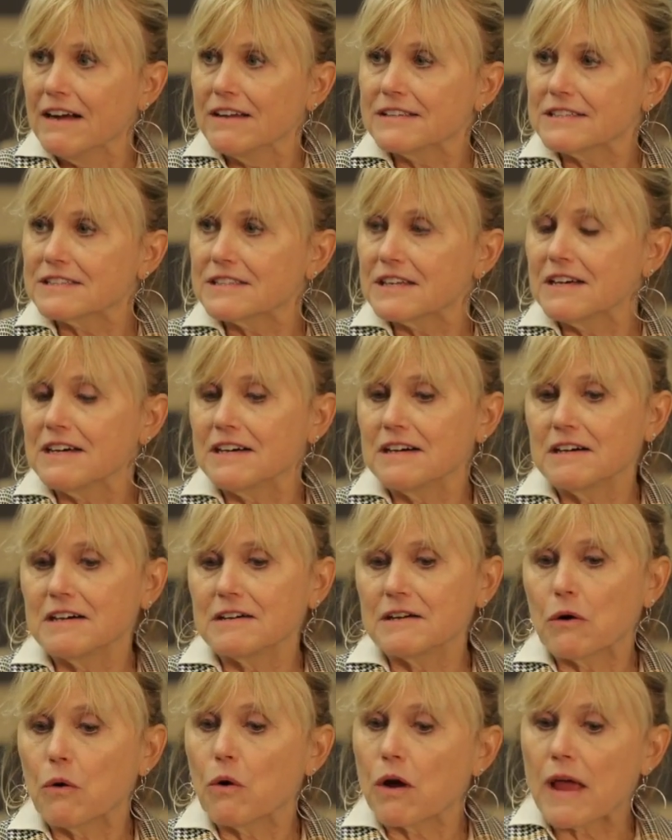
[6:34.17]

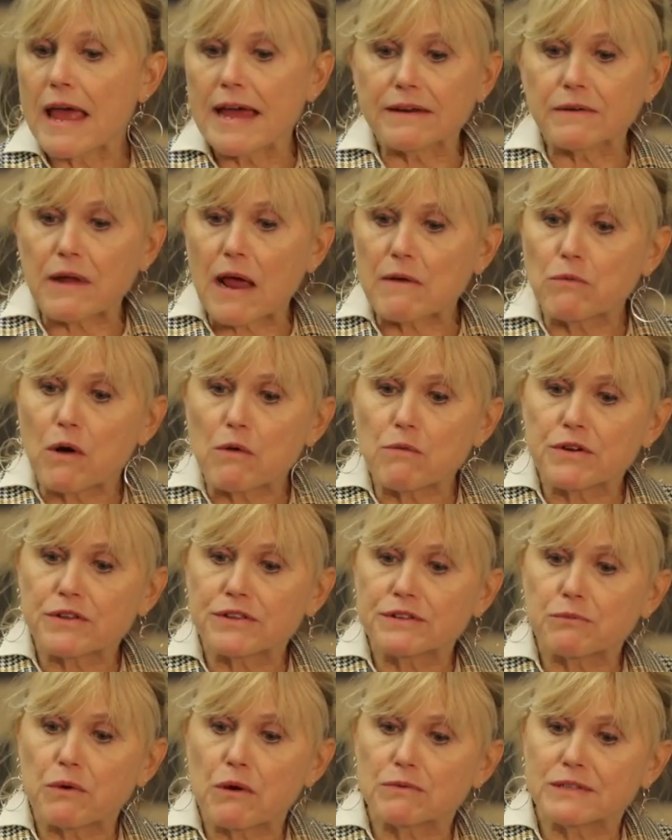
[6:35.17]

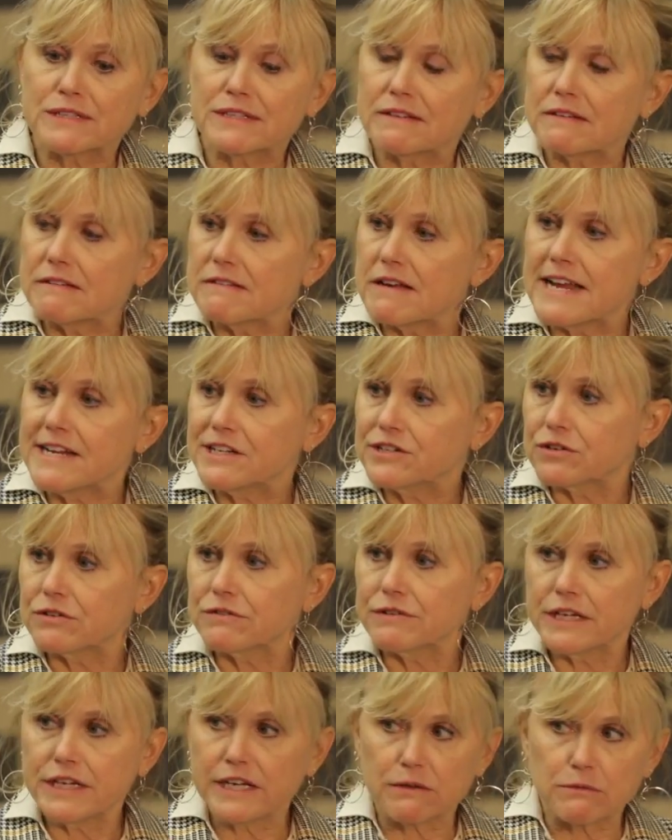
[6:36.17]
What was the nature
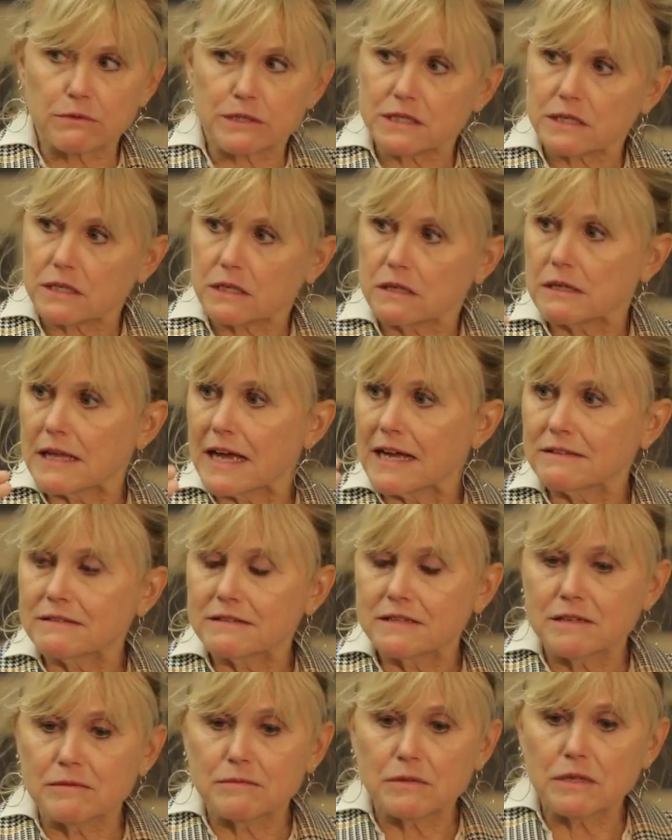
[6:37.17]
of the hit? Was it a
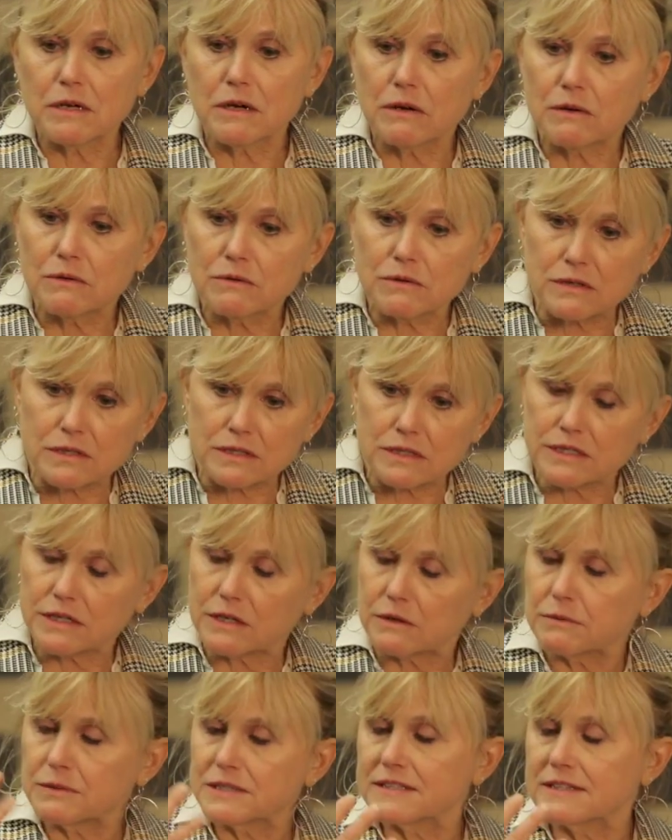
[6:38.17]
glancing blow, or
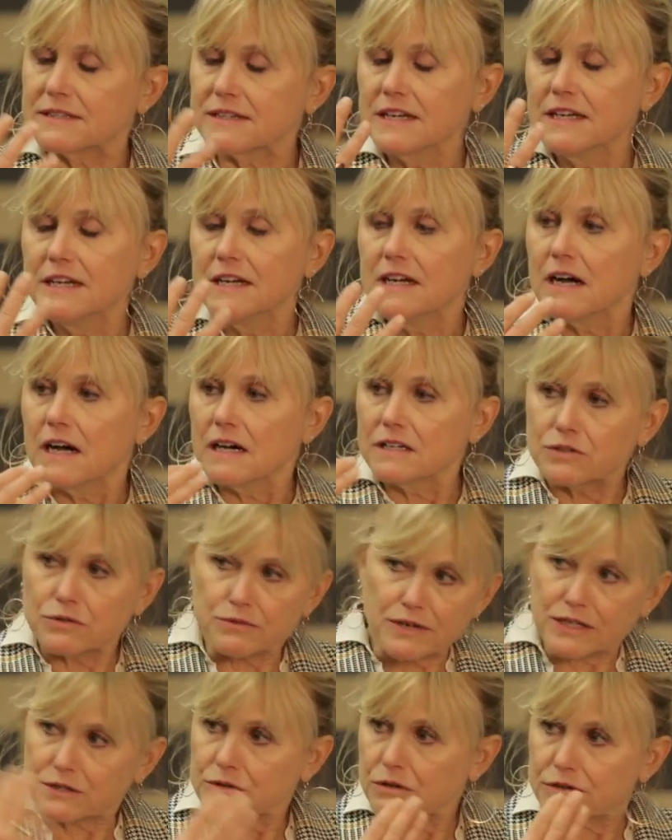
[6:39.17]
was it a
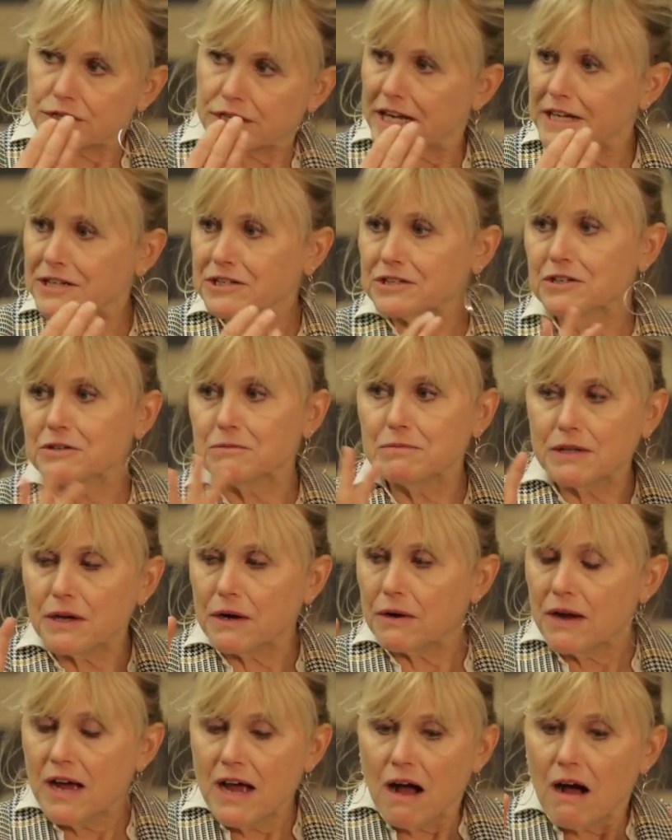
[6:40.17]
direct rotational
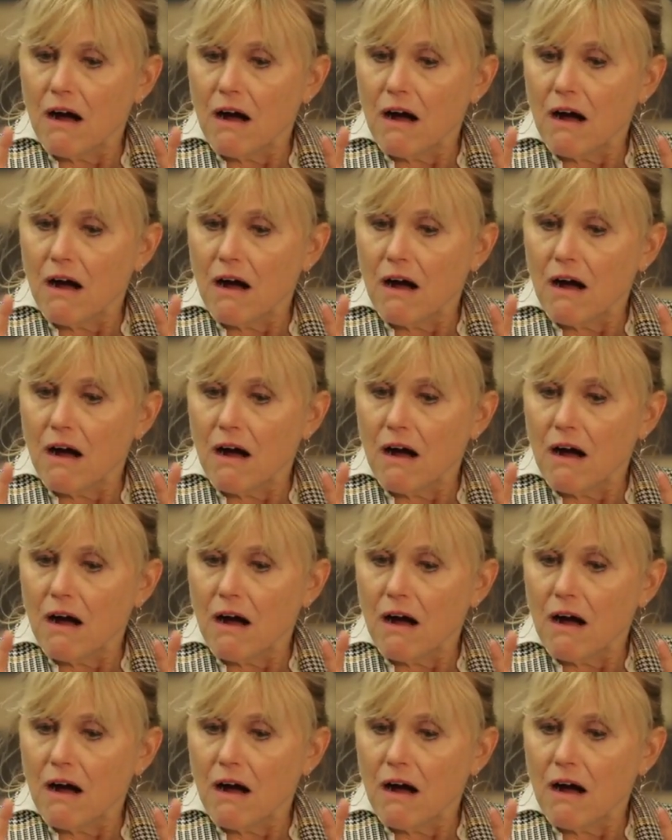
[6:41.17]
blow?